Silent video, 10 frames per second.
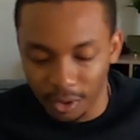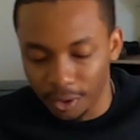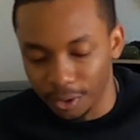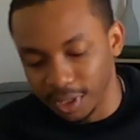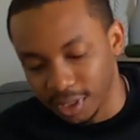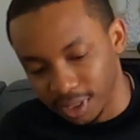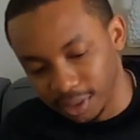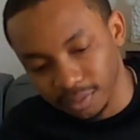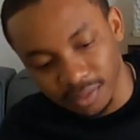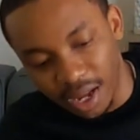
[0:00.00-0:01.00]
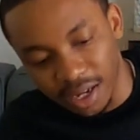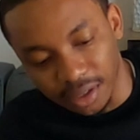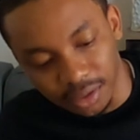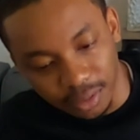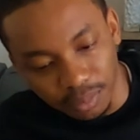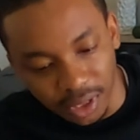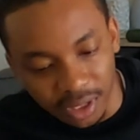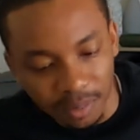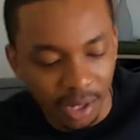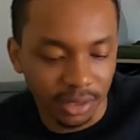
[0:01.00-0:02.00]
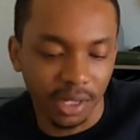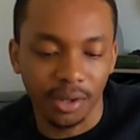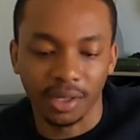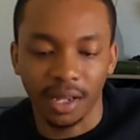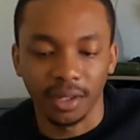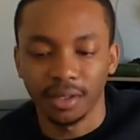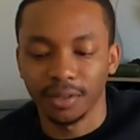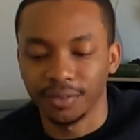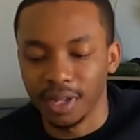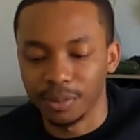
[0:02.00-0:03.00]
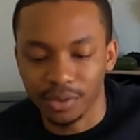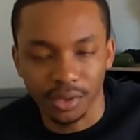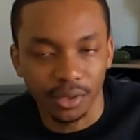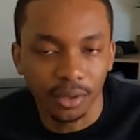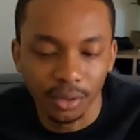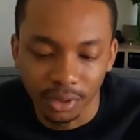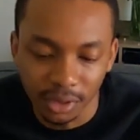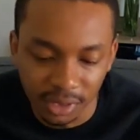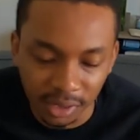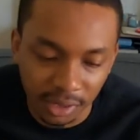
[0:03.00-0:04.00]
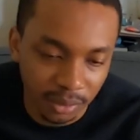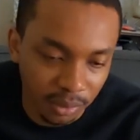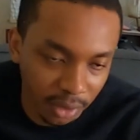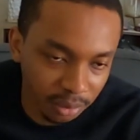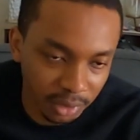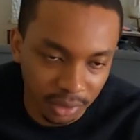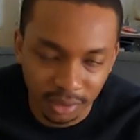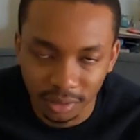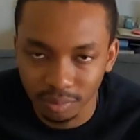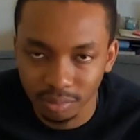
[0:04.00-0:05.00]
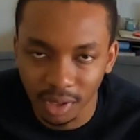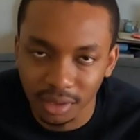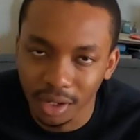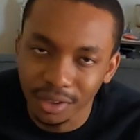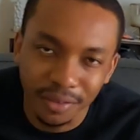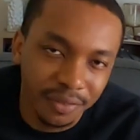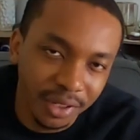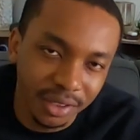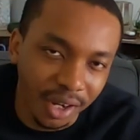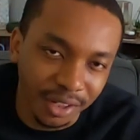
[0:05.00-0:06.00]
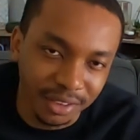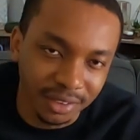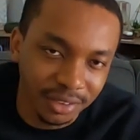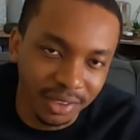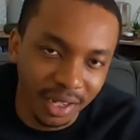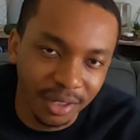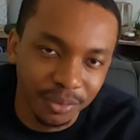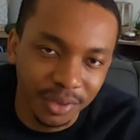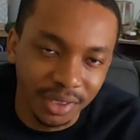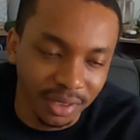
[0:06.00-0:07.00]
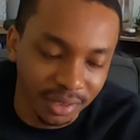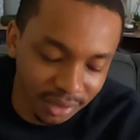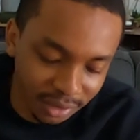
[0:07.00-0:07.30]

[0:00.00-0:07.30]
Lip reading: Only thing I could complain about is I would like for them to include a tinted one, but at $140, you can't really,